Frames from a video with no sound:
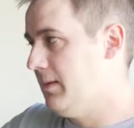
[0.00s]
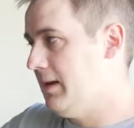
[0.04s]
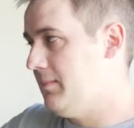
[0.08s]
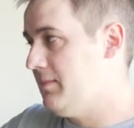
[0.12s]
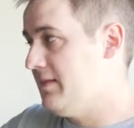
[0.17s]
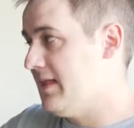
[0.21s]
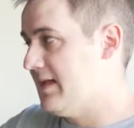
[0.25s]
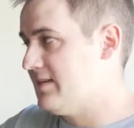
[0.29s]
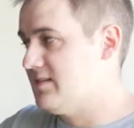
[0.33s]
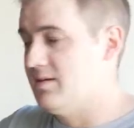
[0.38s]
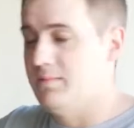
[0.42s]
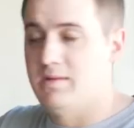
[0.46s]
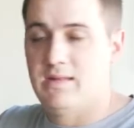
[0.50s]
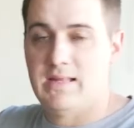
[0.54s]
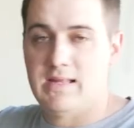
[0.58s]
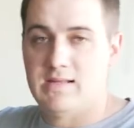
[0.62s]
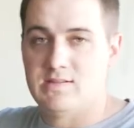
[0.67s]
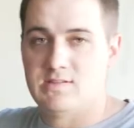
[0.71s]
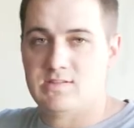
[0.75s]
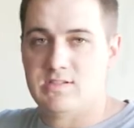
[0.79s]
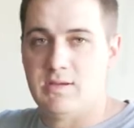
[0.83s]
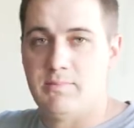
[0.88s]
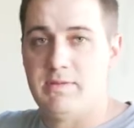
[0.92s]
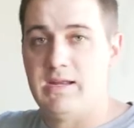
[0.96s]
maybe that's something
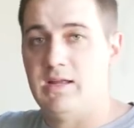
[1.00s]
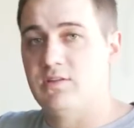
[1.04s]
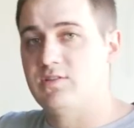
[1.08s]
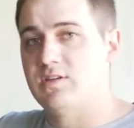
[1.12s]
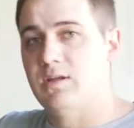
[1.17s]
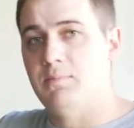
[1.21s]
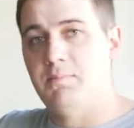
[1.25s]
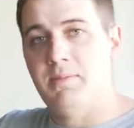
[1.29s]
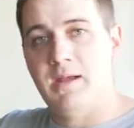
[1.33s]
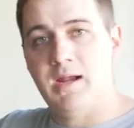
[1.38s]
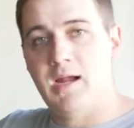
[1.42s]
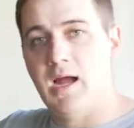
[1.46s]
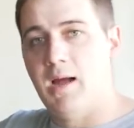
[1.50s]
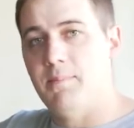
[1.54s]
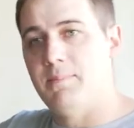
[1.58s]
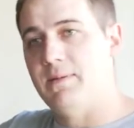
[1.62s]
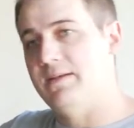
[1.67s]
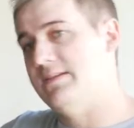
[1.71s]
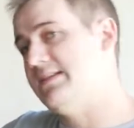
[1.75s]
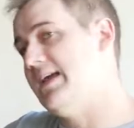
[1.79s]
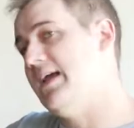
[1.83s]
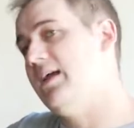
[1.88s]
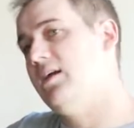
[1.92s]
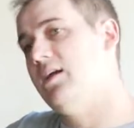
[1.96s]
that somebody else can pick up
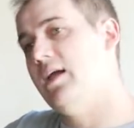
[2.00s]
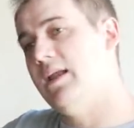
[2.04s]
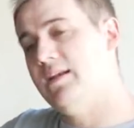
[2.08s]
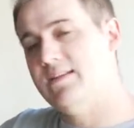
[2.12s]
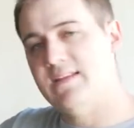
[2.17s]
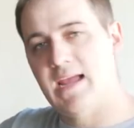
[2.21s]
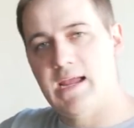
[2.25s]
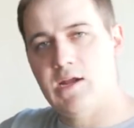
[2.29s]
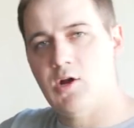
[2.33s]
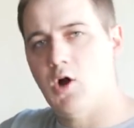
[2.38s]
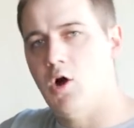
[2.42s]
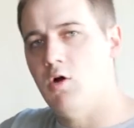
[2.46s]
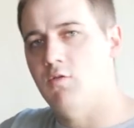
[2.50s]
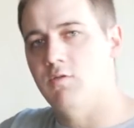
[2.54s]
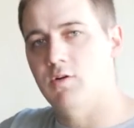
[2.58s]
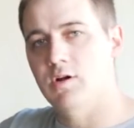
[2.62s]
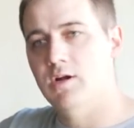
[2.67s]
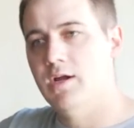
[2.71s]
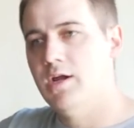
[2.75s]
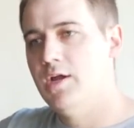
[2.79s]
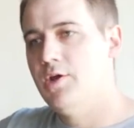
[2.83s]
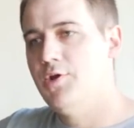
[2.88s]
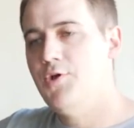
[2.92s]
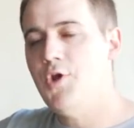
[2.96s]
and take
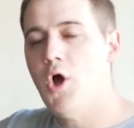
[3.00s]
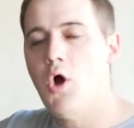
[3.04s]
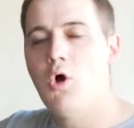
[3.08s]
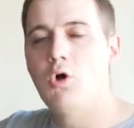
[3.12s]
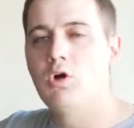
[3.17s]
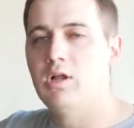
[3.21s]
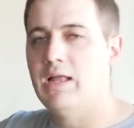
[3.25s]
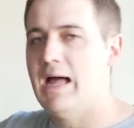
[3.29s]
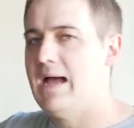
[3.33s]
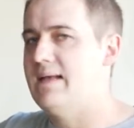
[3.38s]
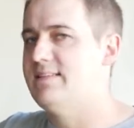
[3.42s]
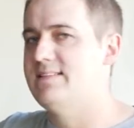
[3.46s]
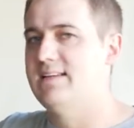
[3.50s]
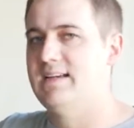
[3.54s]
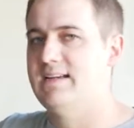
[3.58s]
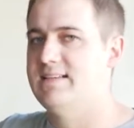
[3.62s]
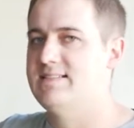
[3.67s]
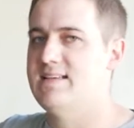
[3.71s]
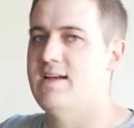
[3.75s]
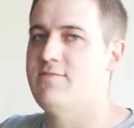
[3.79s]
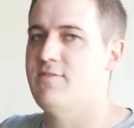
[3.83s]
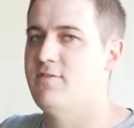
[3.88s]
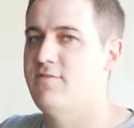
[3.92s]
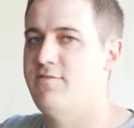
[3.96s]
over. No classic
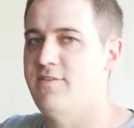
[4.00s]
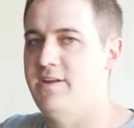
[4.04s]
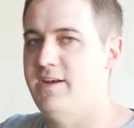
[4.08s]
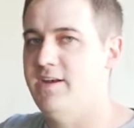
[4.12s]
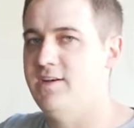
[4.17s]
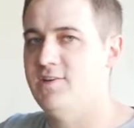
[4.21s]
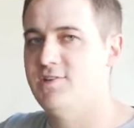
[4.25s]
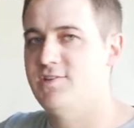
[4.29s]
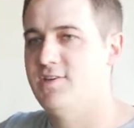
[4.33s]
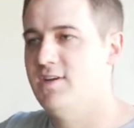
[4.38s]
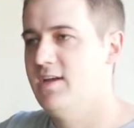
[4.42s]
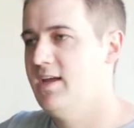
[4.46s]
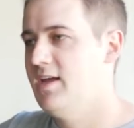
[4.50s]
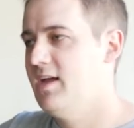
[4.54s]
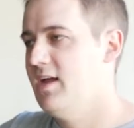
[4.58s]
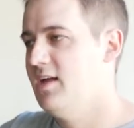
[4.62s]
is ever finished.